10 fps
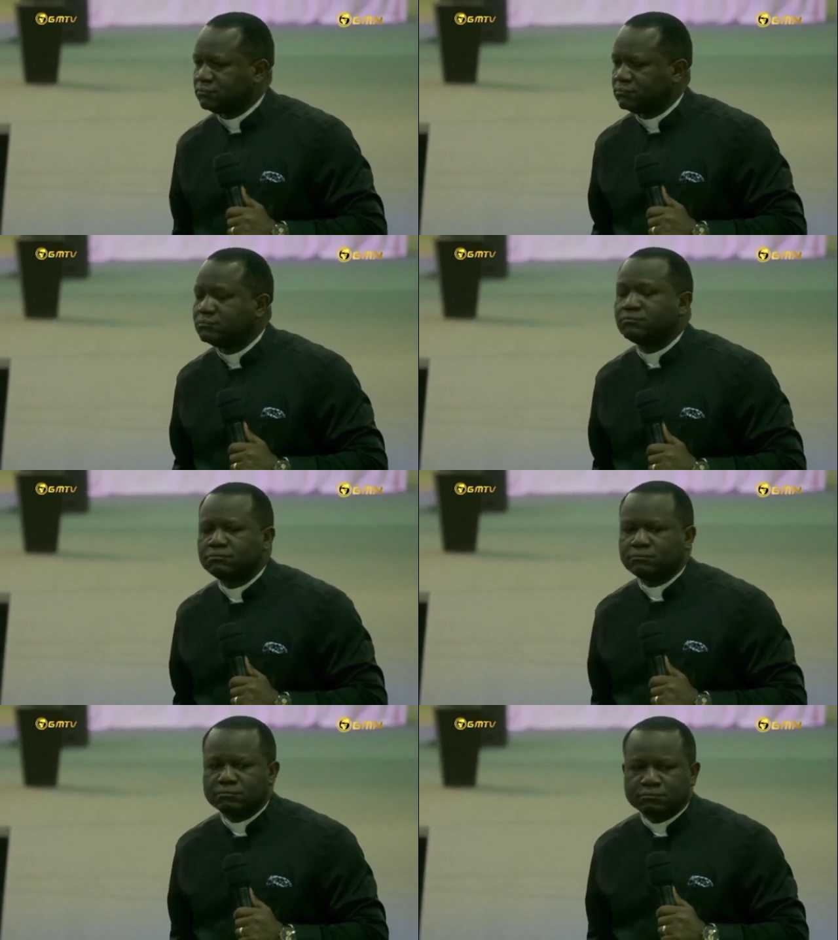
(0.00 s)

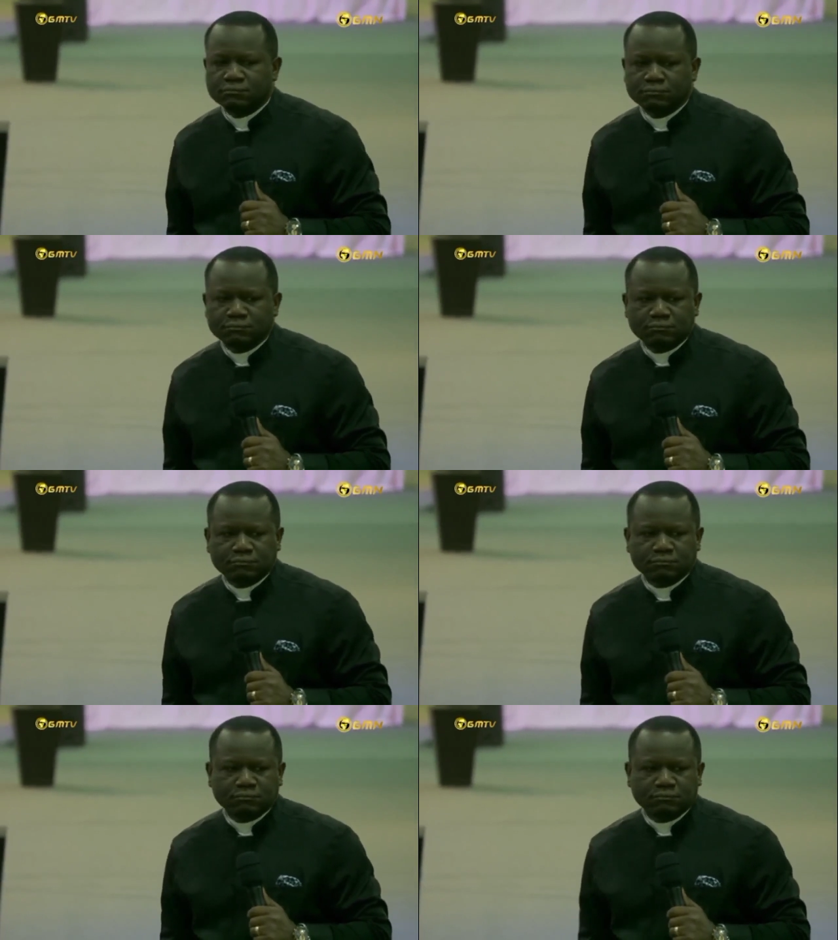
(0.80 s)

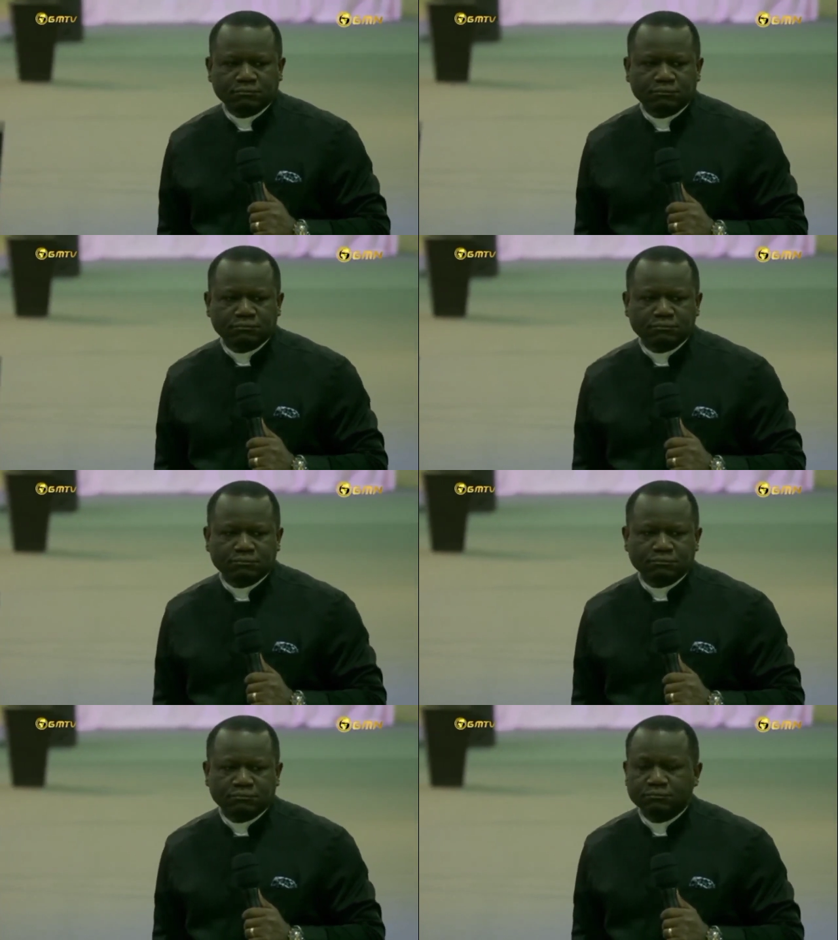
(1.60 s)

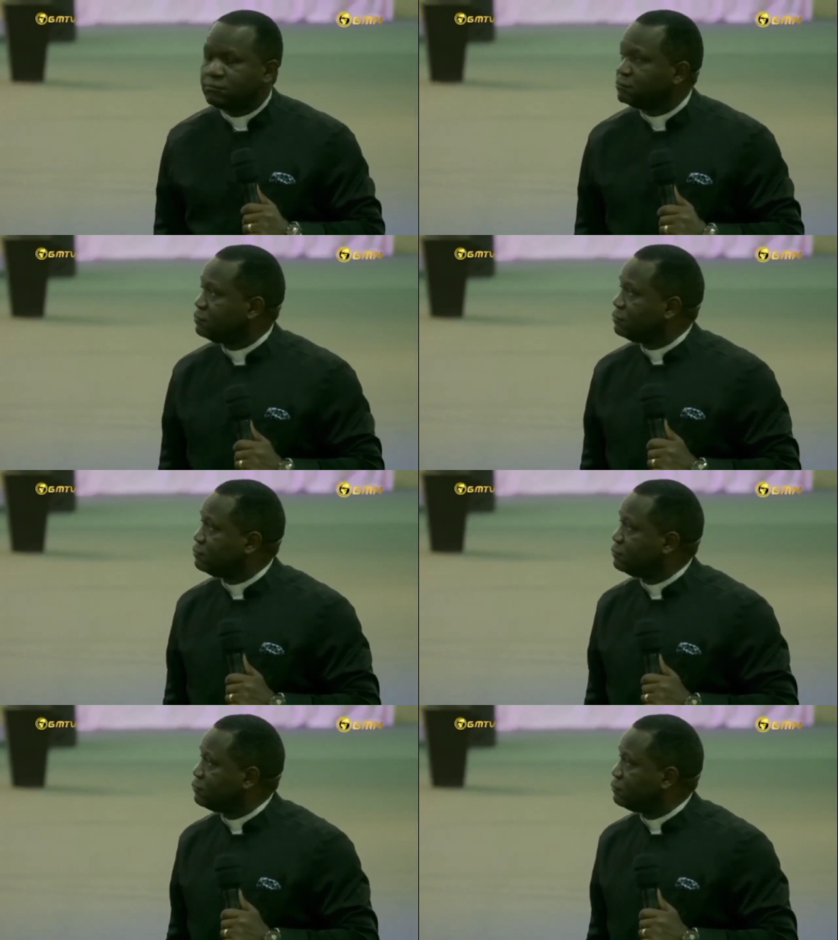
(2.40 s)

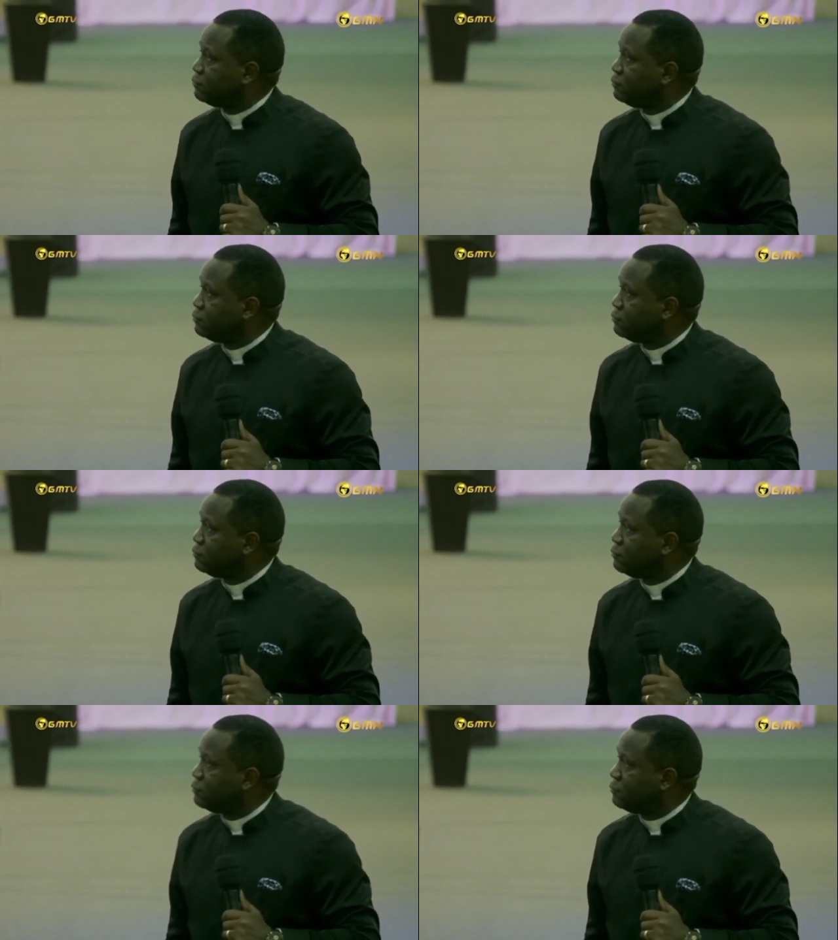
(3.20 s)

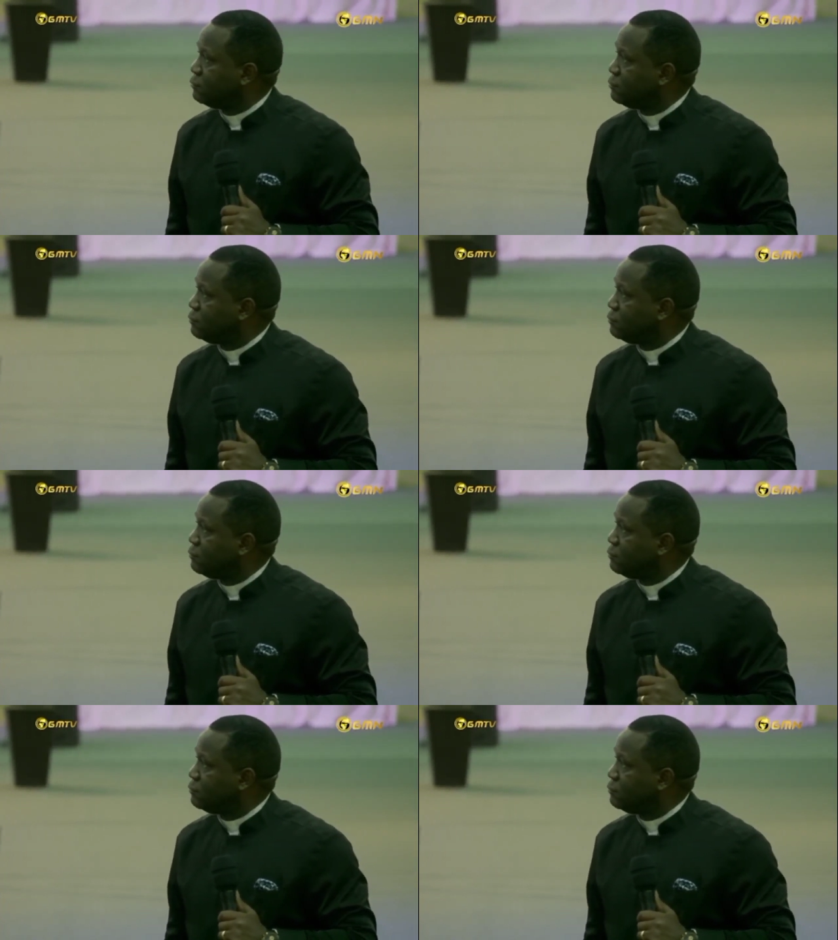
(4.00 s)
[no speech]